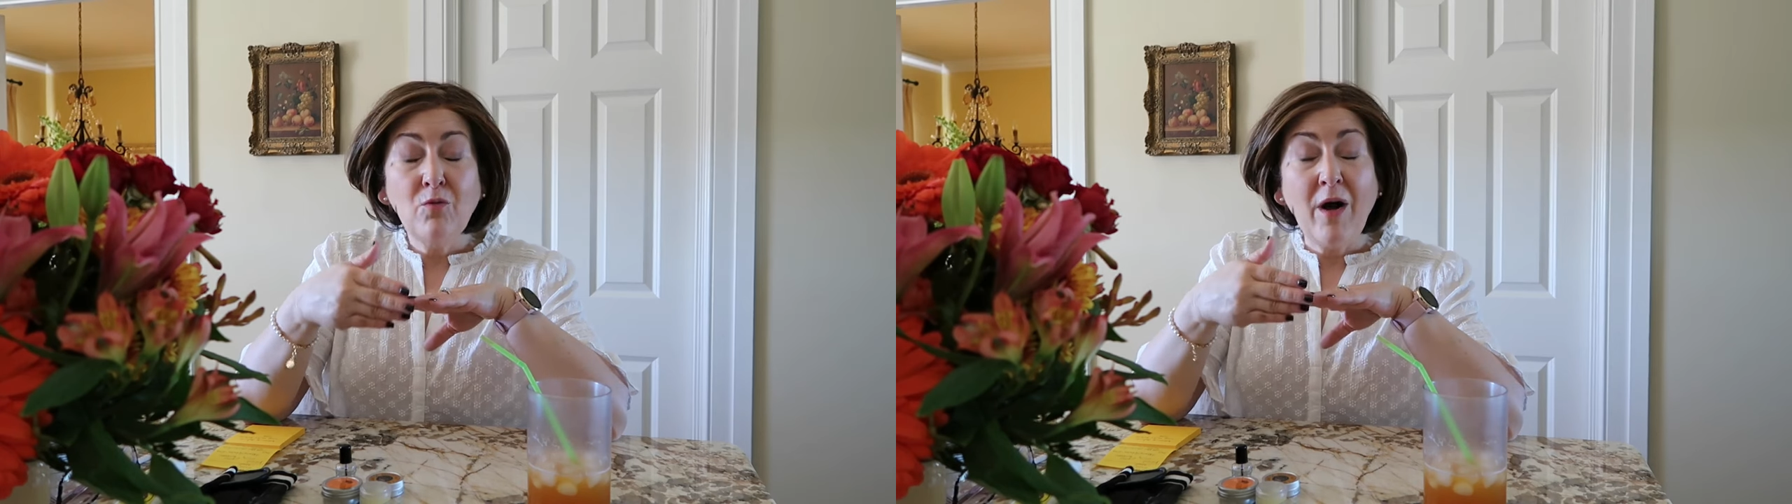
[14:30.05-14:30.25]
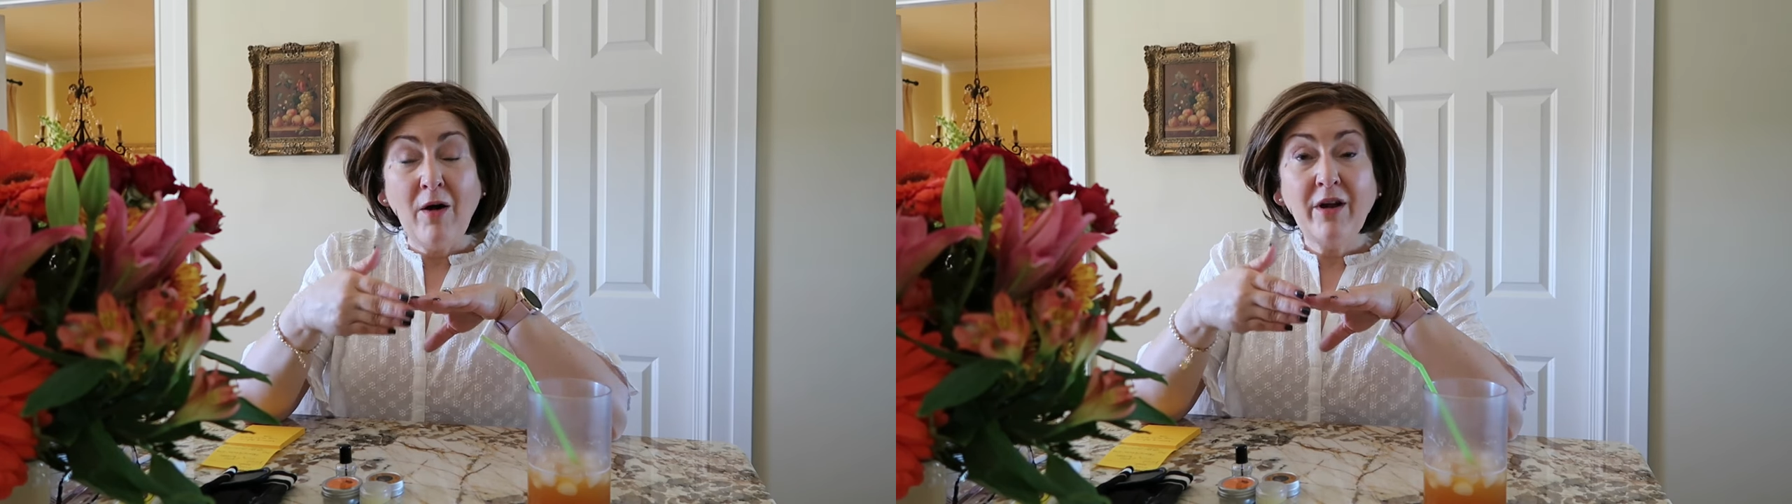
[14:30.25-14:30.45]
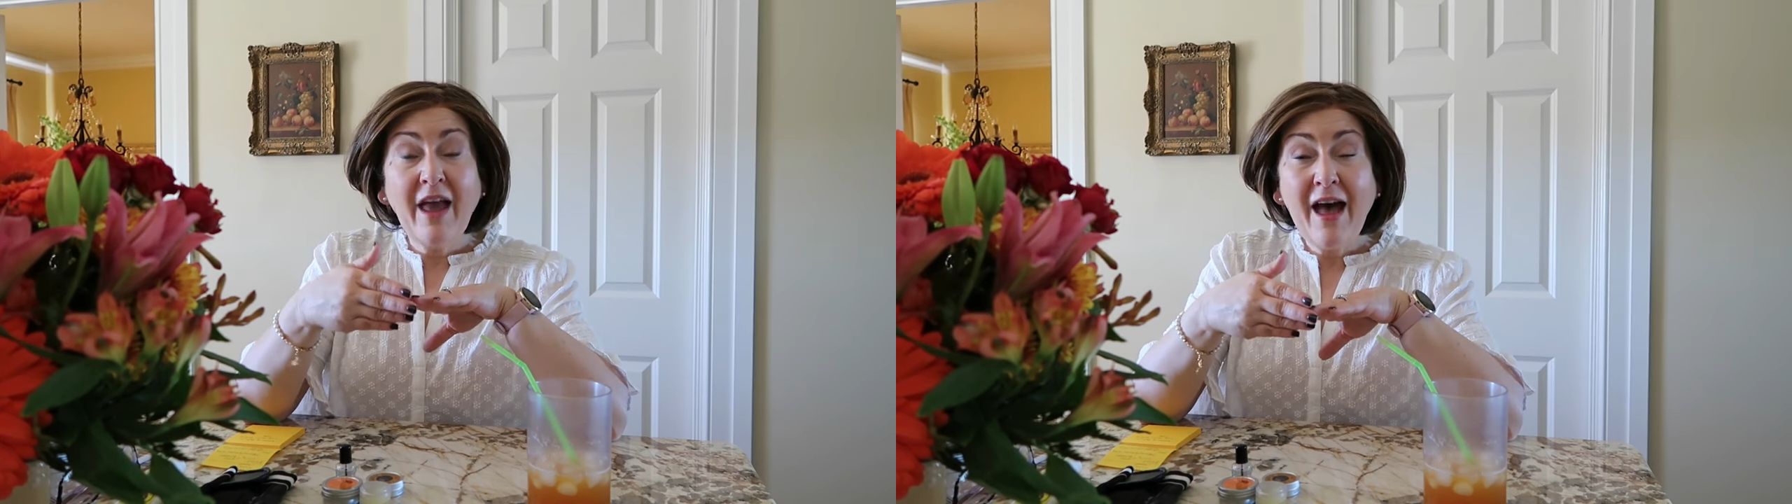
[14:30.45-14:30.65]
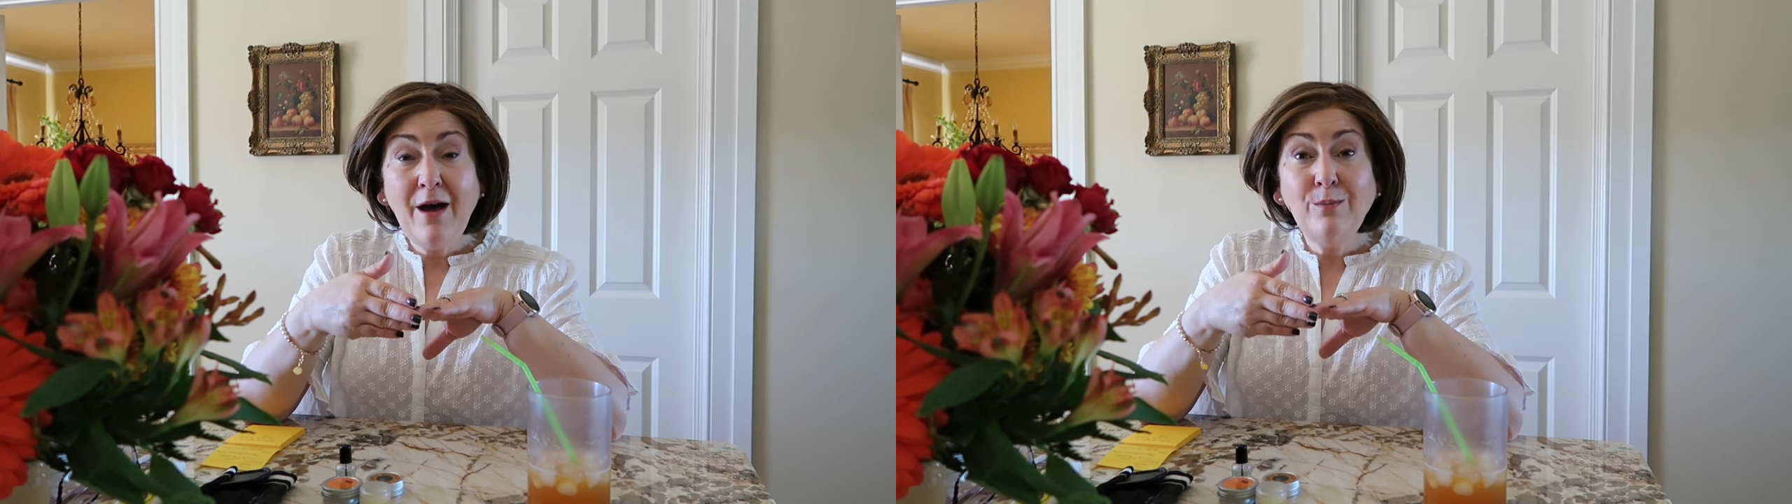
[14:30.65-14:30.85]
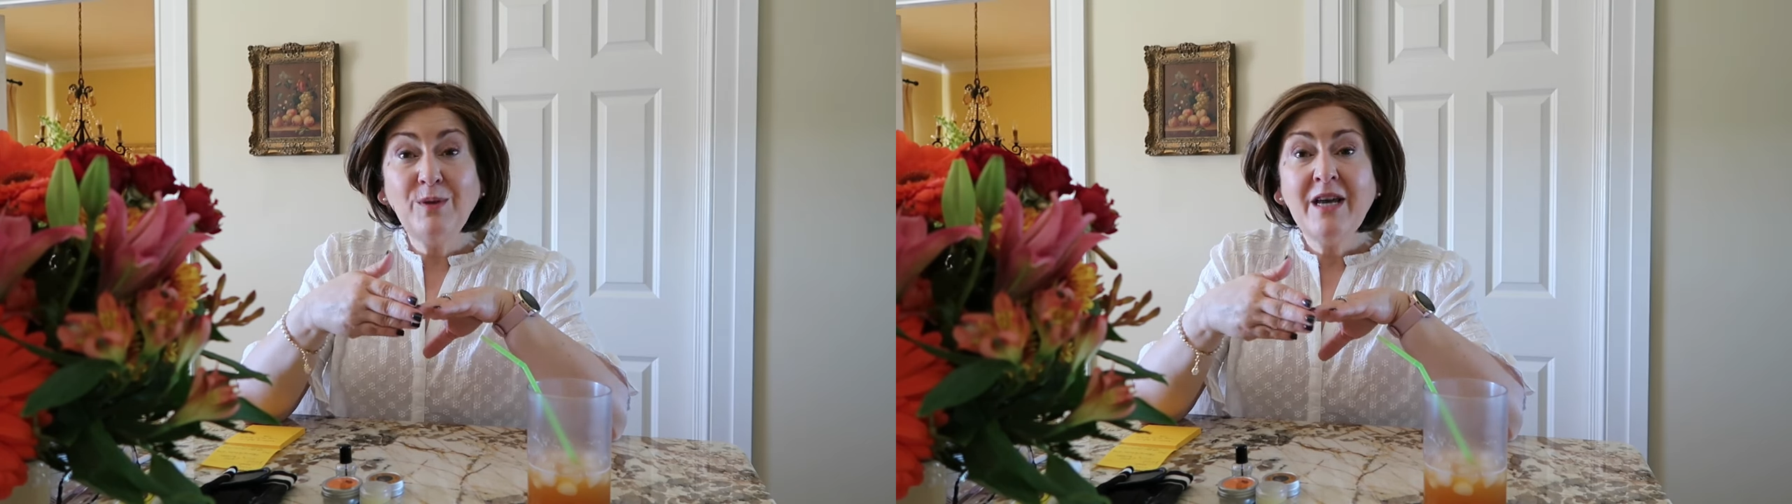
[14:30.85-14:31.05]
well
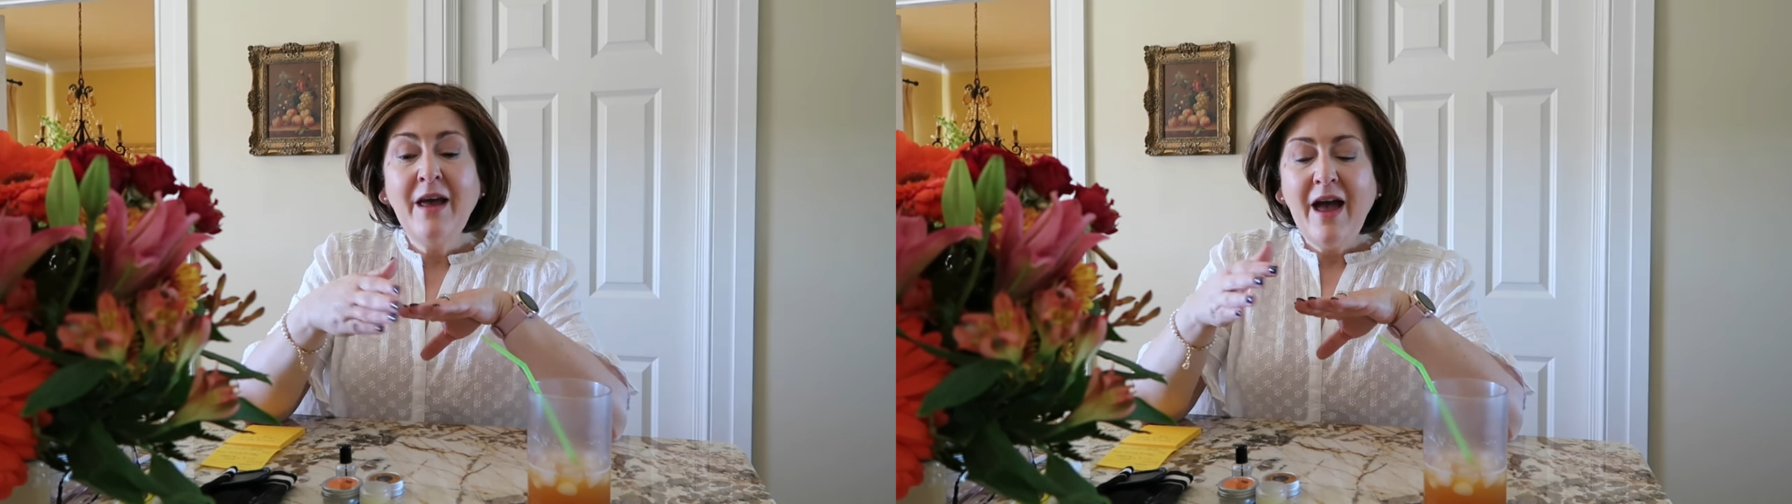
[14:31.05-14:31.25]
kept,